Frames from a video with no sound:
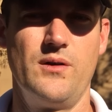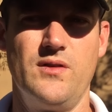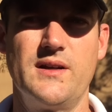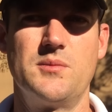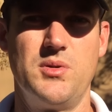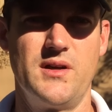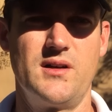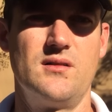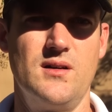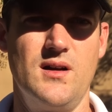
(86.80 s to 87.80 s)
Well, we've liked the
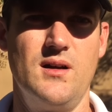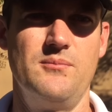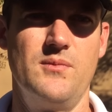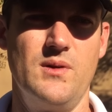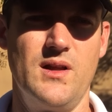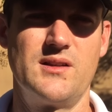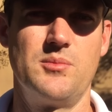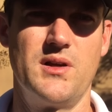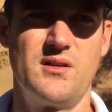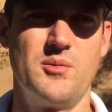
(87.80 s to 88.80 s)
player. We liked
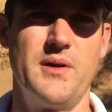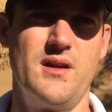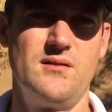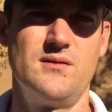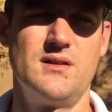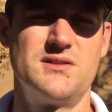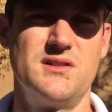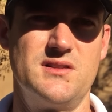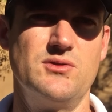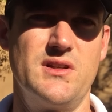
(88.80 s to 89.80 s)
the player, the man,
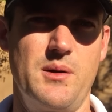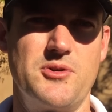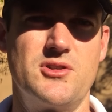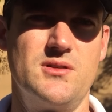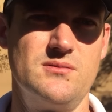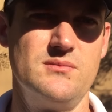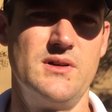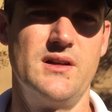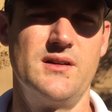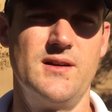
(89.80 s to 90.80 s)
since he was an amateur, mm-hmm.
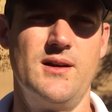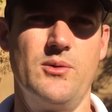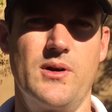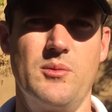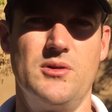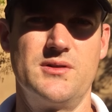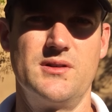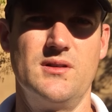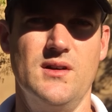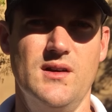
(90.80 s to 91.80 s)
and we were able
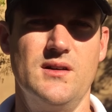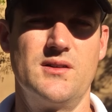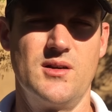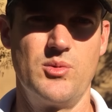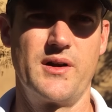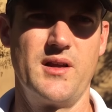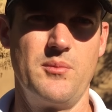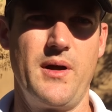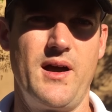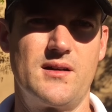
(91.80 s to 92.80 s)
to bring
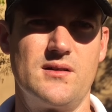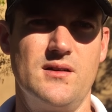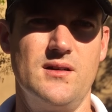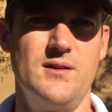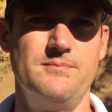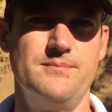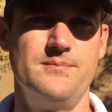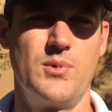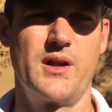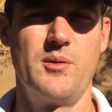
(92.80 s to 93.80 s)
him back,
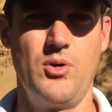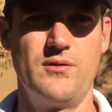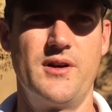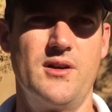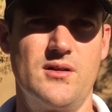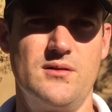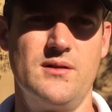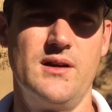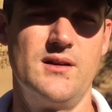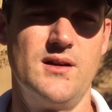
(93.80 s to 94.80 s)
bring him over here,
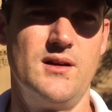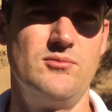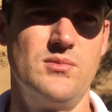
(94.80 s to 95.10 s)
and